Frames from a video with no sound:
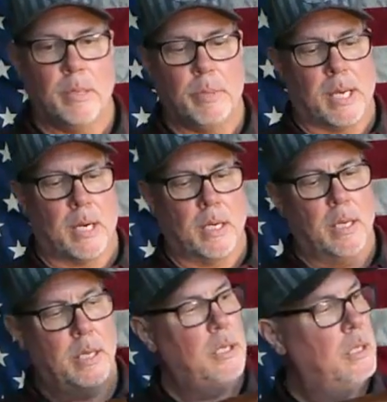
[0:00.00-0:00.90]
we
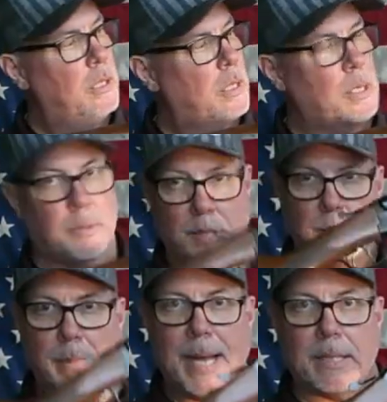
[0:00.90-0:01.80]
are,
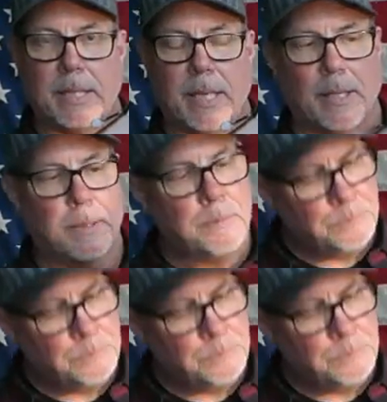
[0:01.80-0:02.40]
100% back together.